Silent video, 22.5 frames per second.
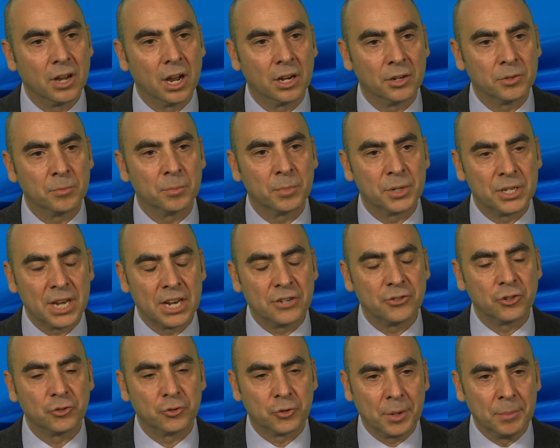uh,
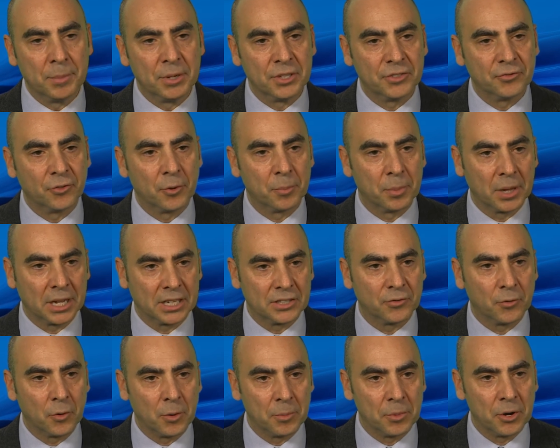potential treatments for
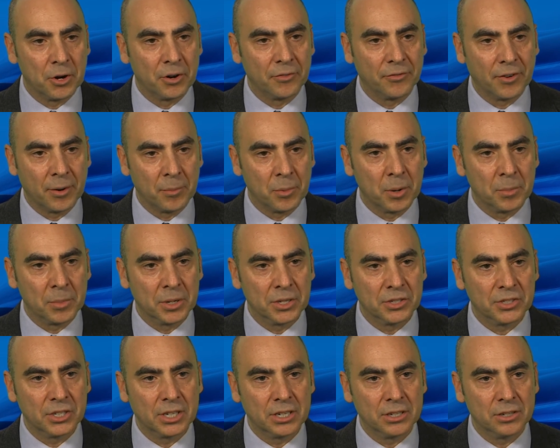plexiform
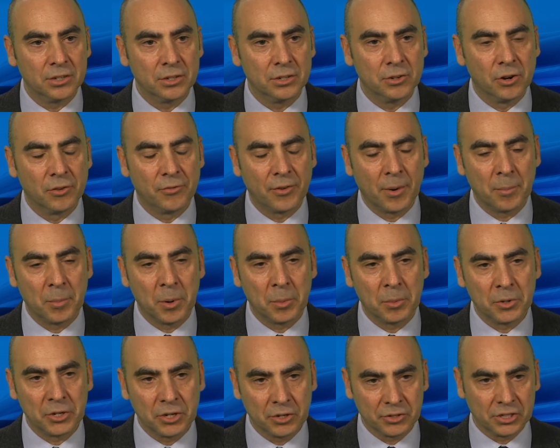neurofibromas in
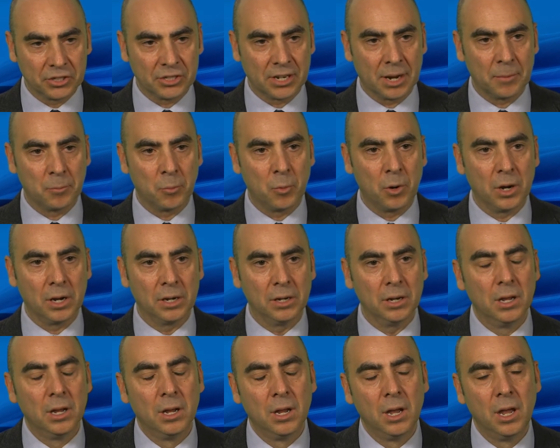neurofibromatosis type
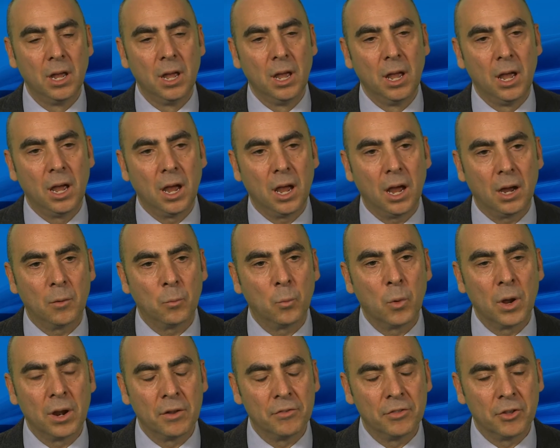1. Uh,
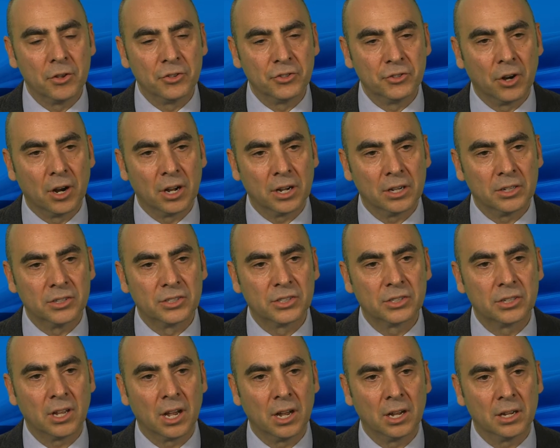one of those
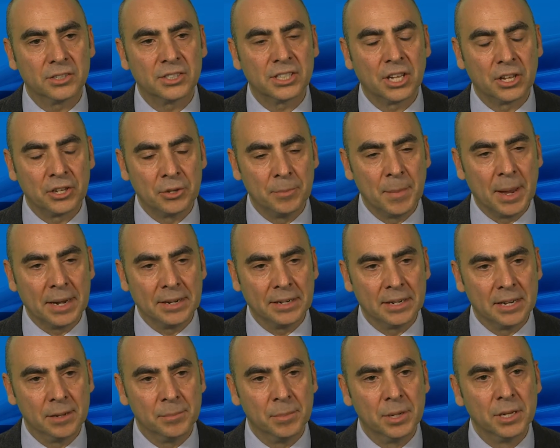drugs, uh,
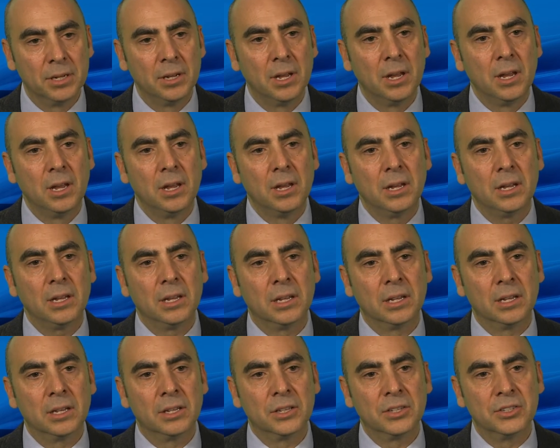selumetinib,
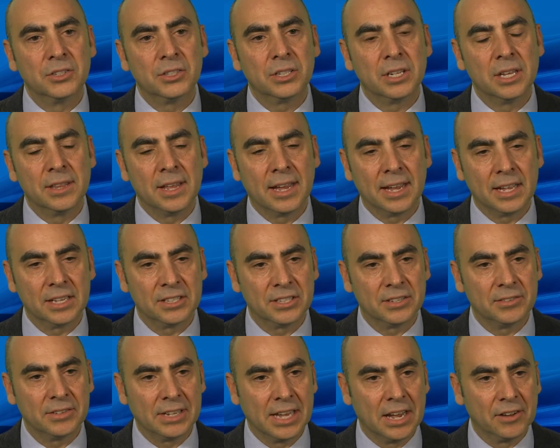is in the hands
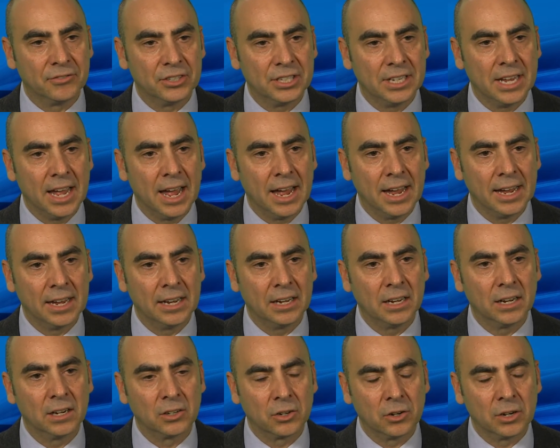of the
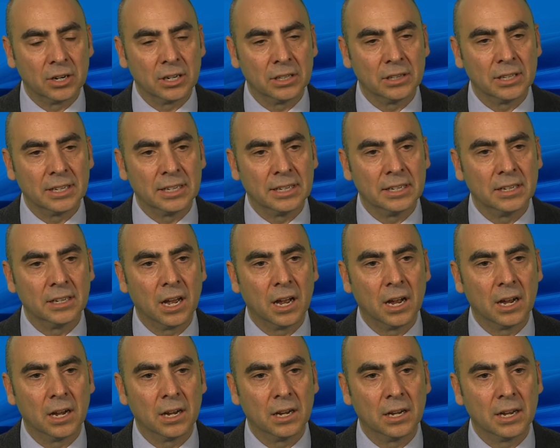FDA currently
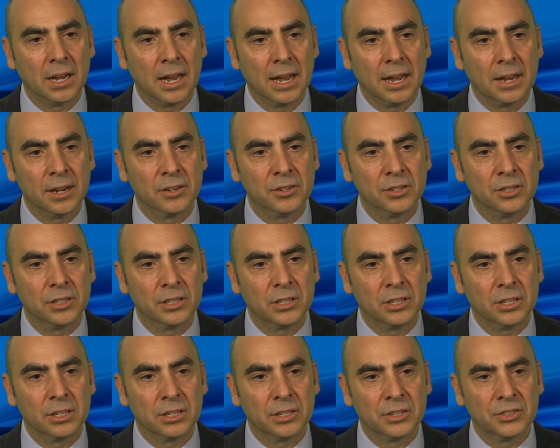uh, and
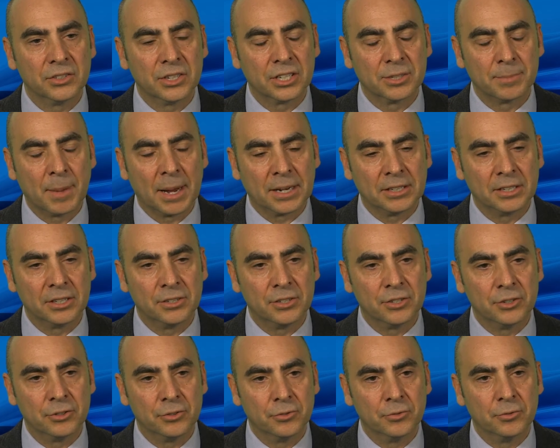is expected
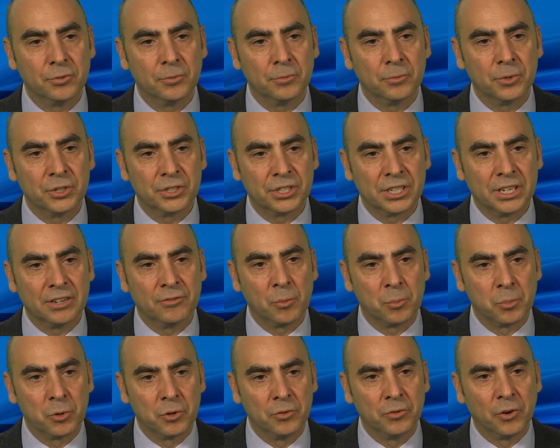to receive
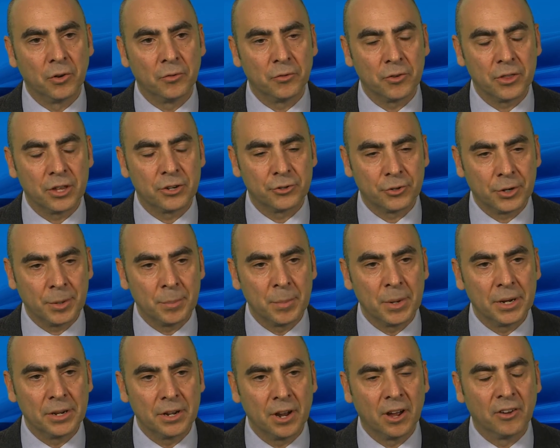approval for the
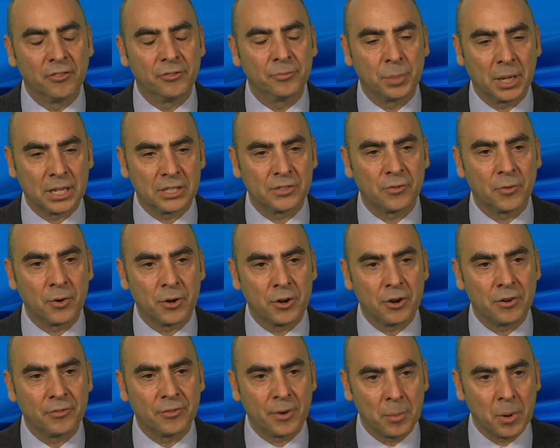treatment of plexiform
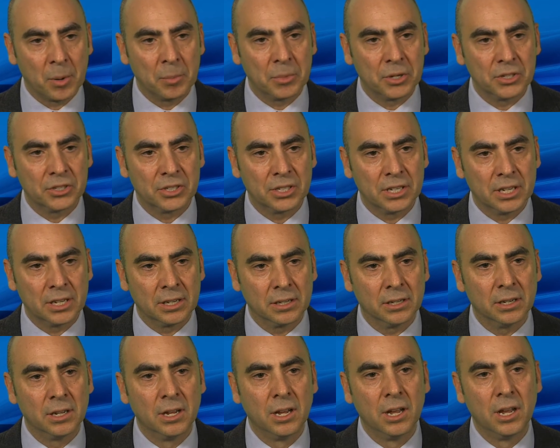neurofibromas
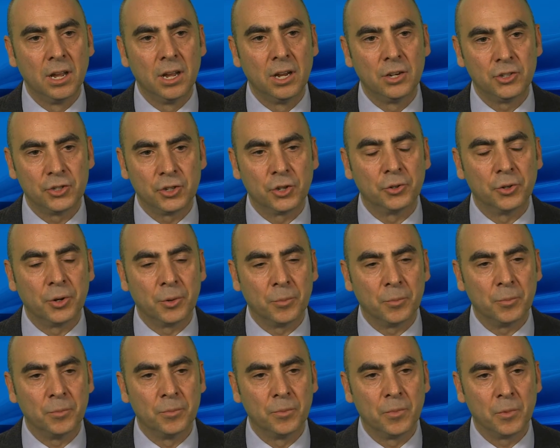in
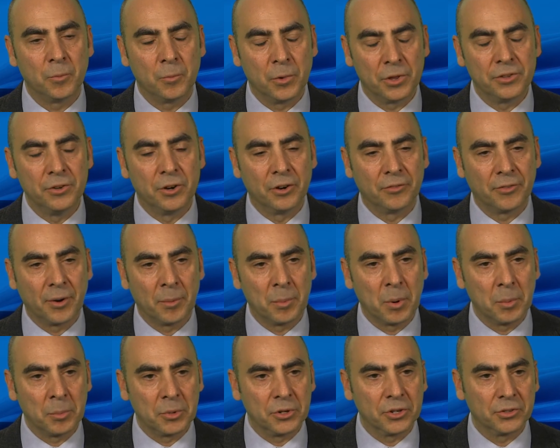children with
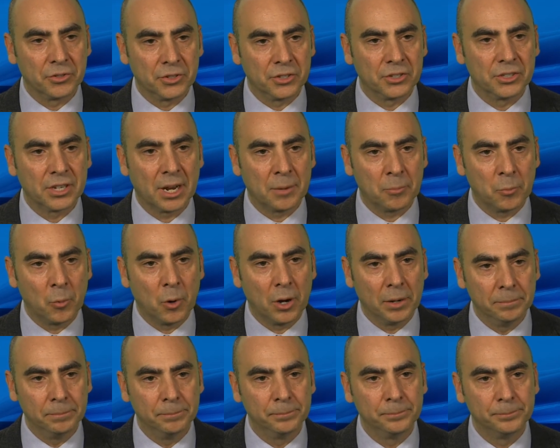neurofibromatosis type
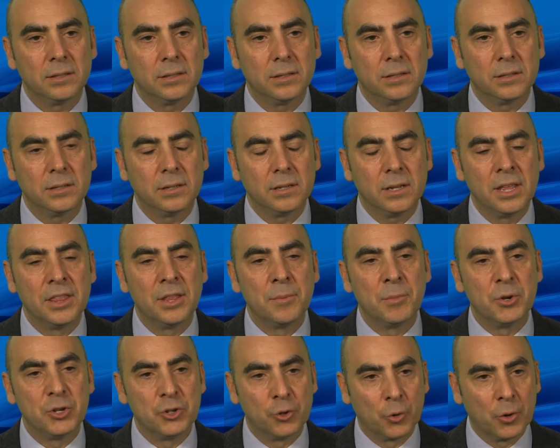1. In
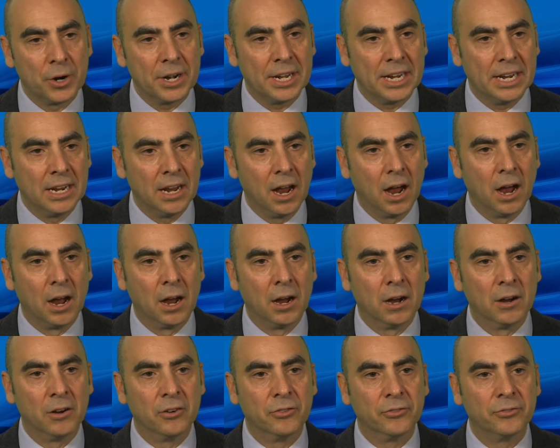the majority
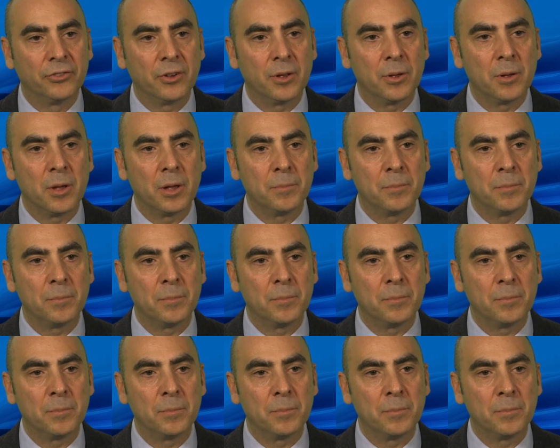of